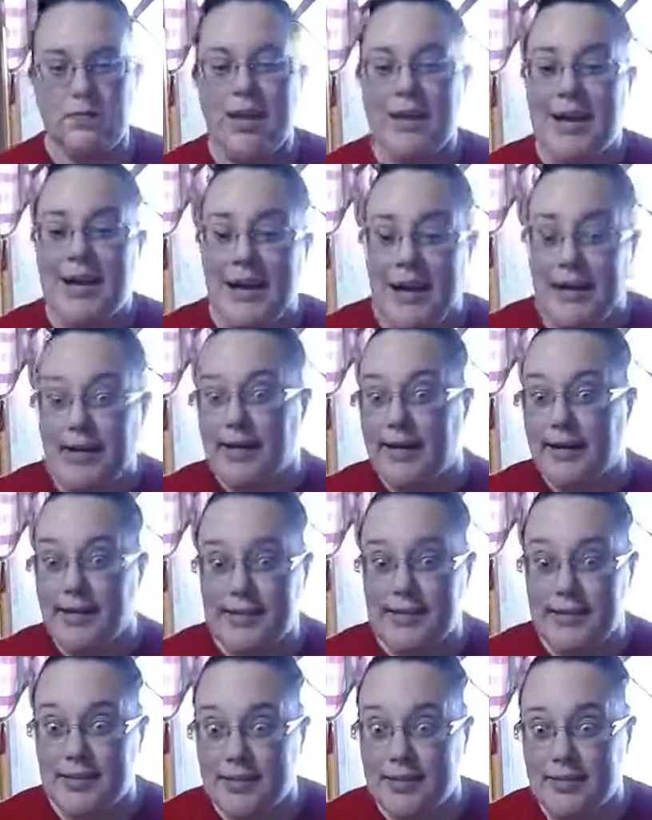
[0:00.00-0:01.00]
Hi
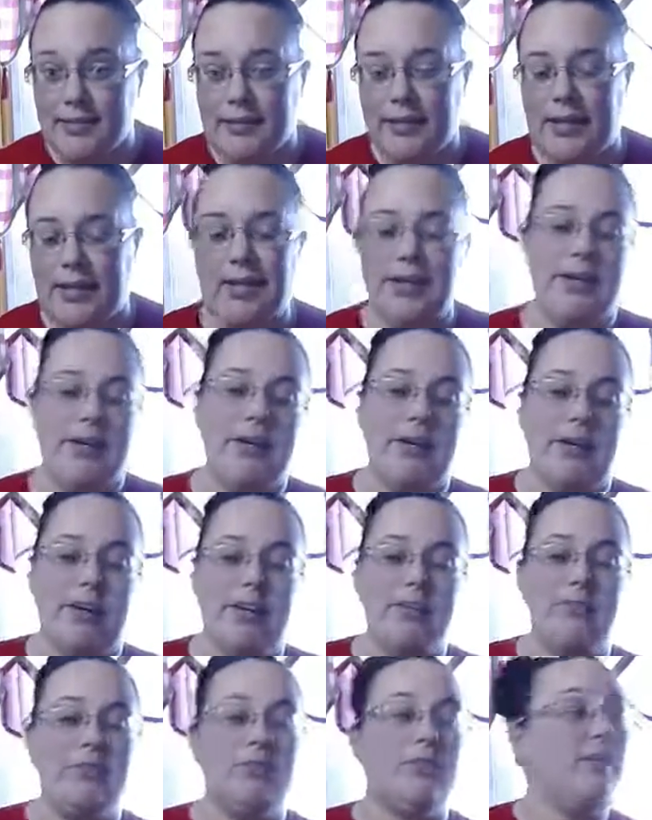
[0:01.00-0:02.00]
guys, Nikki
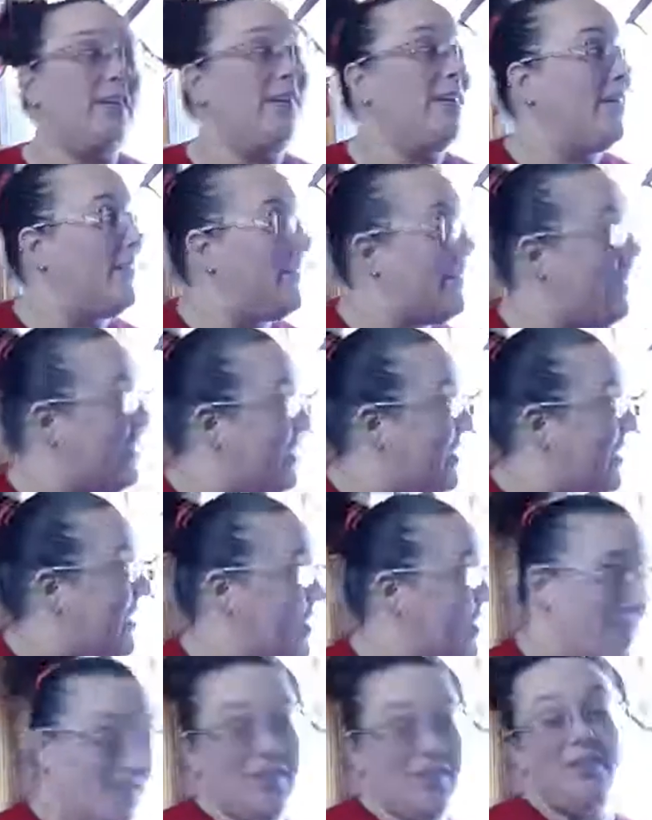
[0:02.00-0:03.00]
here.
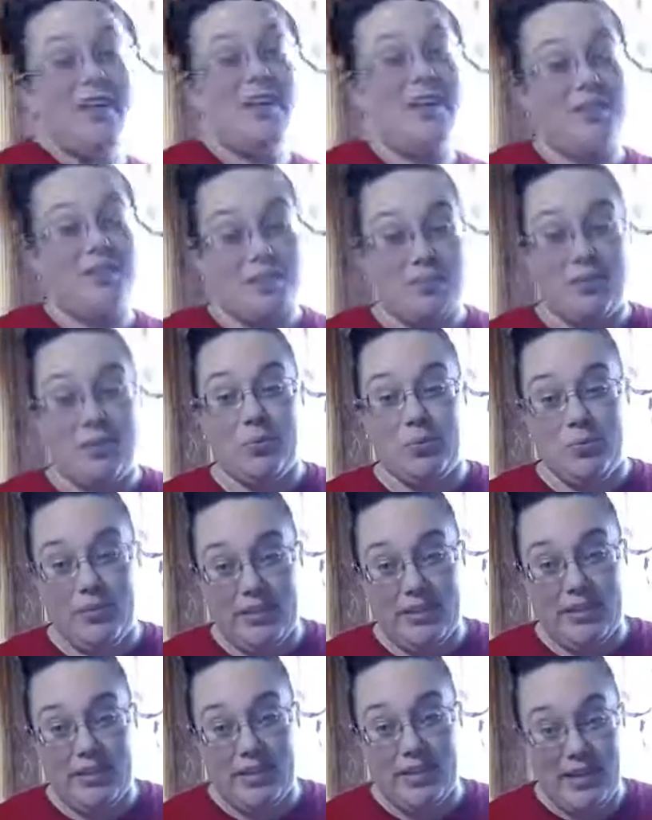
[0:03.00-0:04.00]
It's turning out to be a
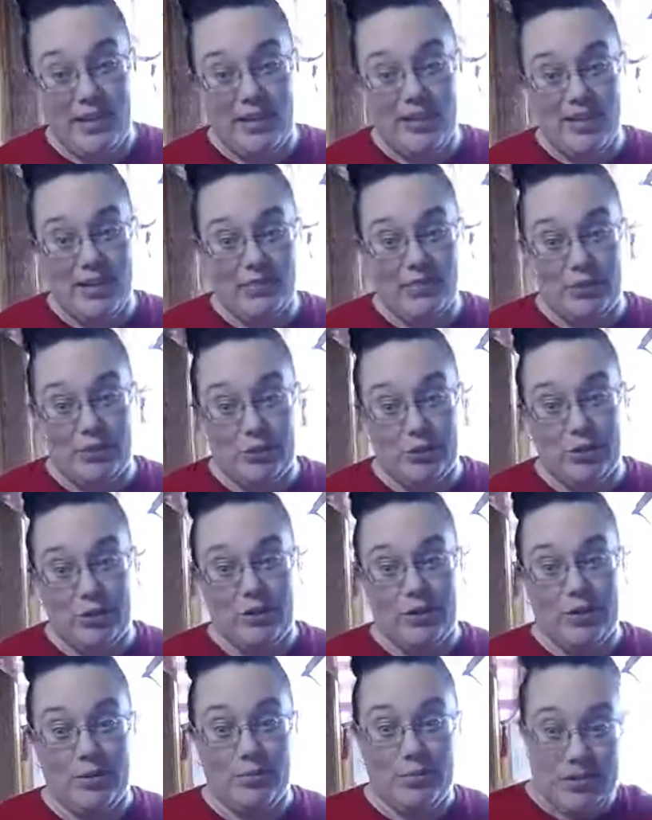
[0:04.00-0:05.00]
really nice
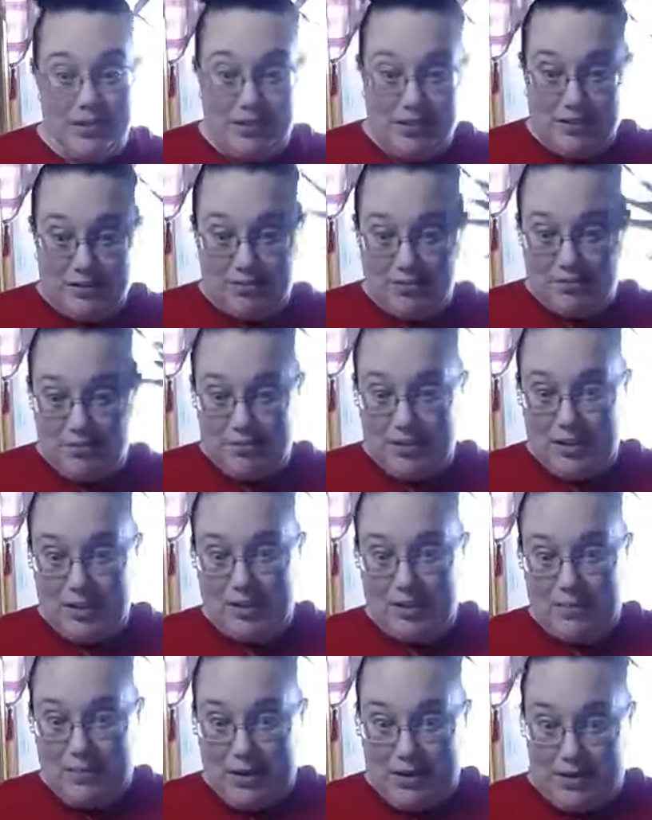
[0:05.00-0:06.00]
afternoon. I wasn't
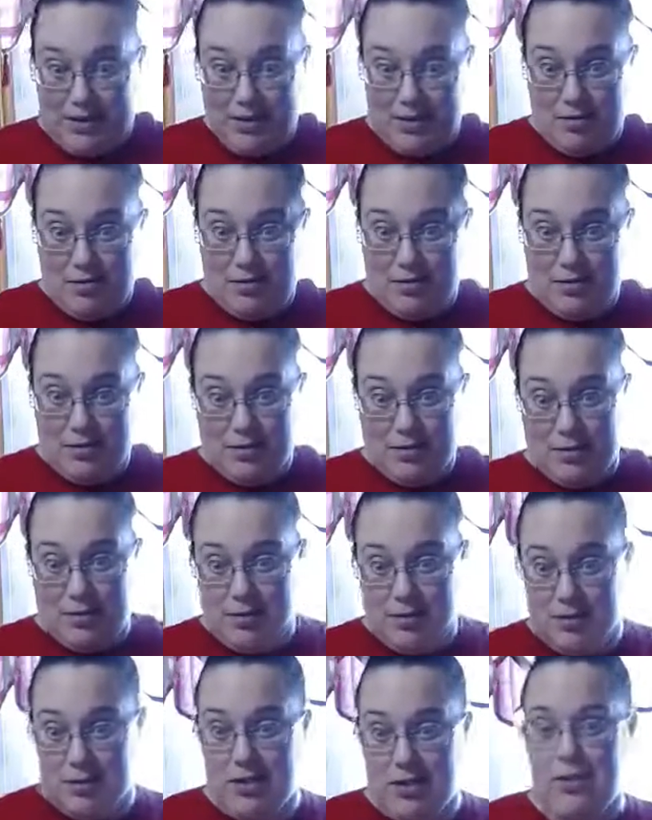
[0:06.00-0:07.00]
expecting all this
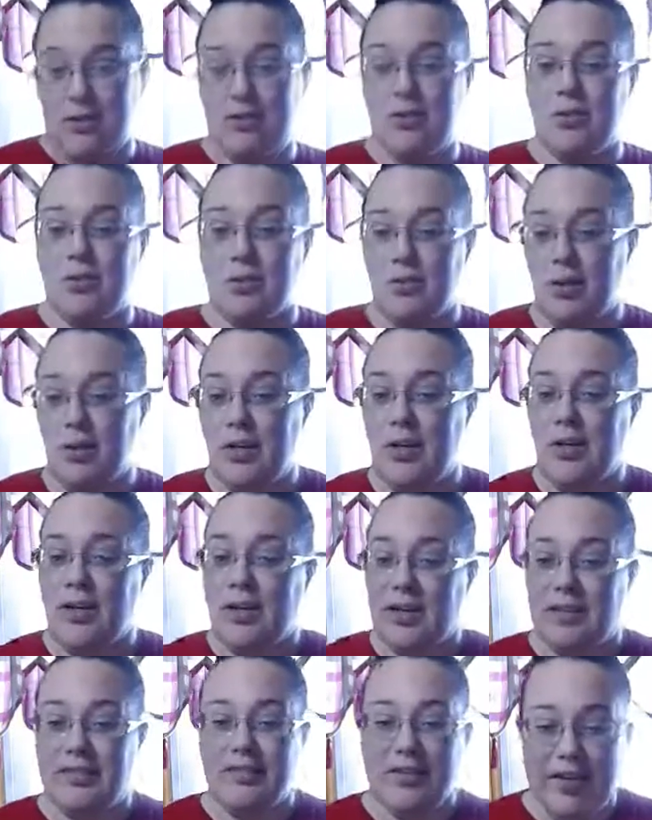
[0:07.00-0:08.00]
sunshine, so
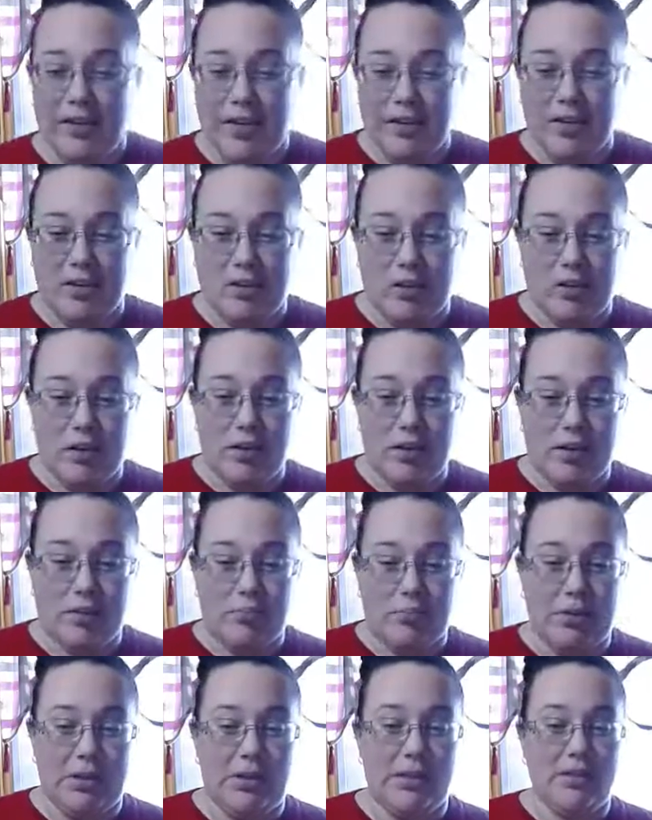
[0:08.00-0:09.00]
if I get dark
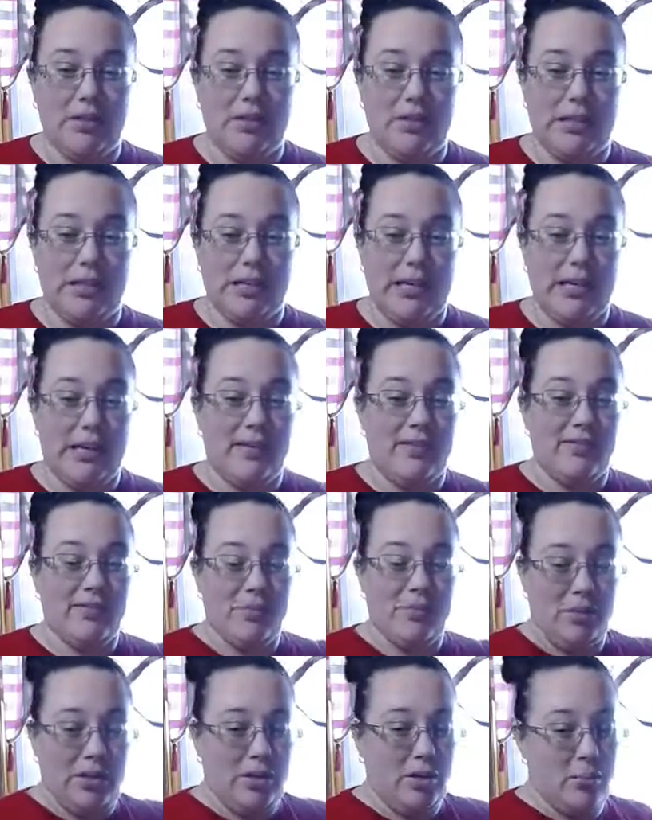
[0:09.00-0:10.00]
because I have a
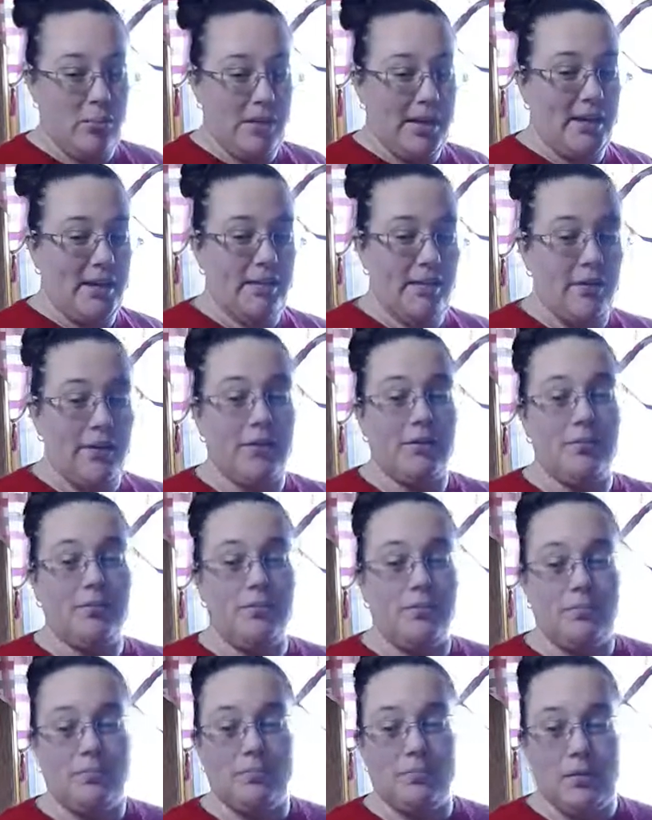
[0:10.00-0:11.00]
brighter background,
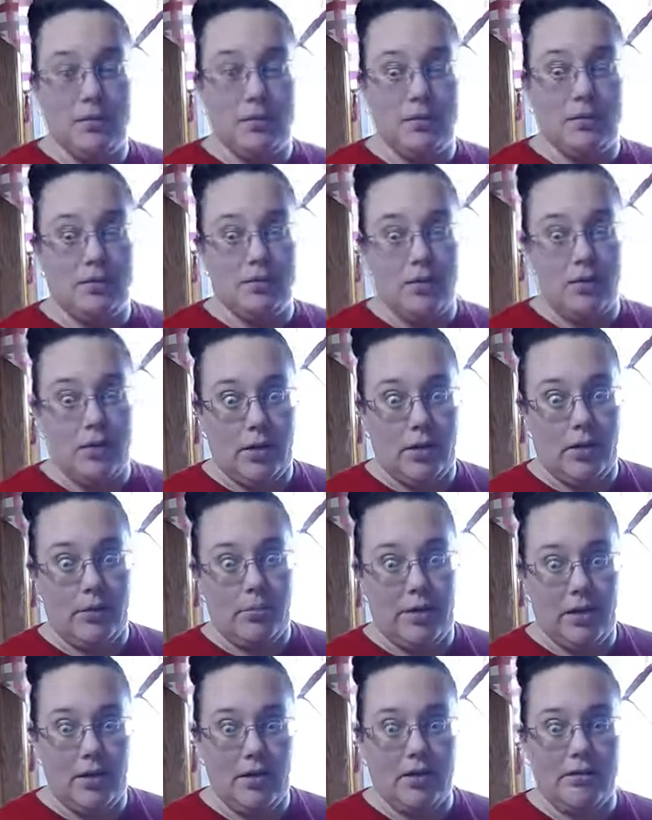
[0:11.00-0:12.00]
please know I
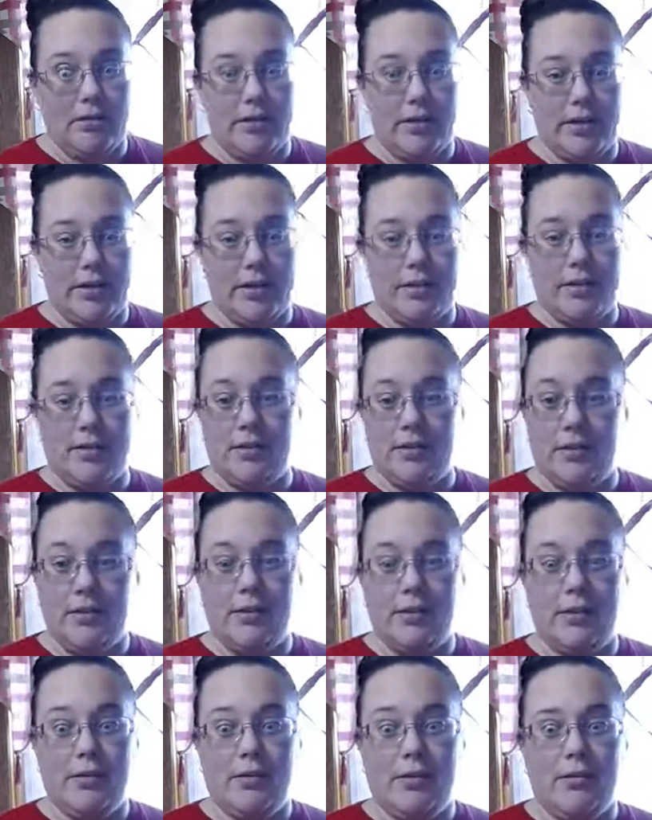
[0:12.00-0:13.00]
apologize,
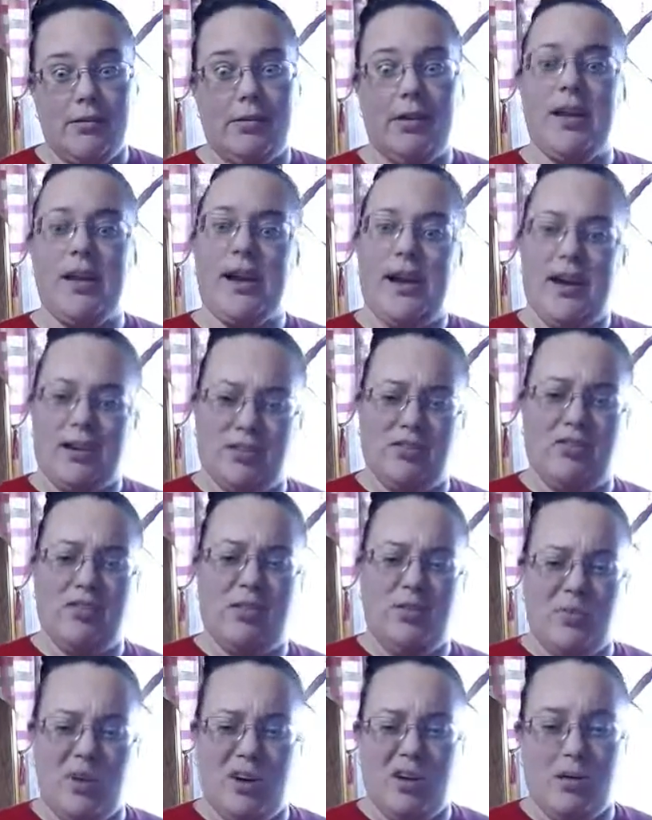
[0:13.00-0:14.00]
and I actually
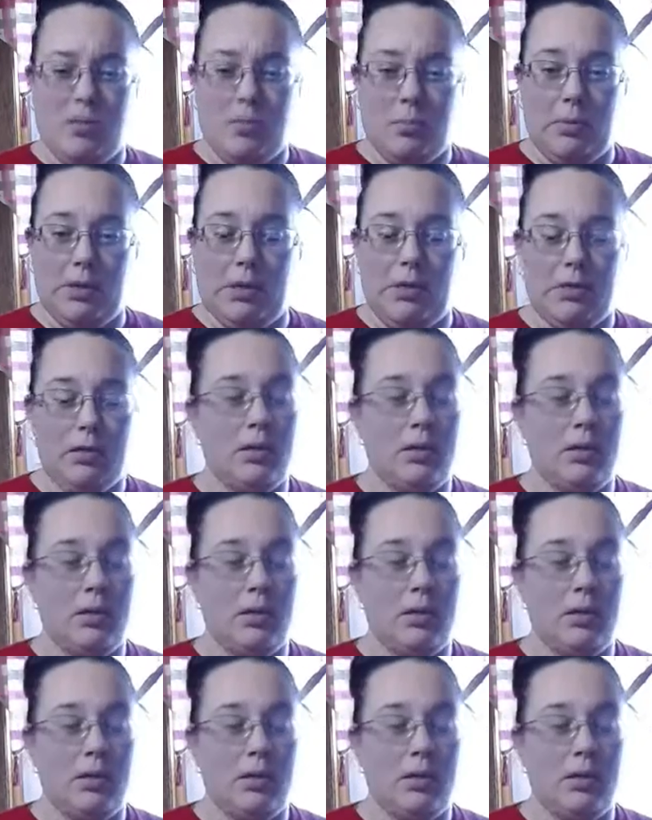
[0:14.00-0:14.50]
welcome it.